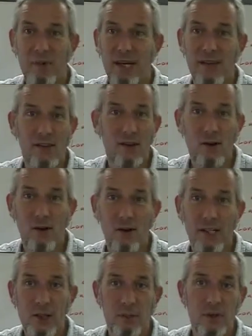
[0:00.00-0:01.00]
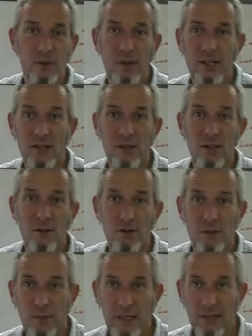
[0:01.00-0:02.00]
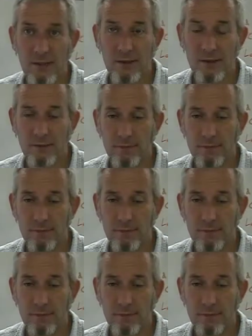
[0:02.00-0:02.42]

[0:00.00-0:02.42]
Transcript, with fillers: in the knowledge between the two speakers.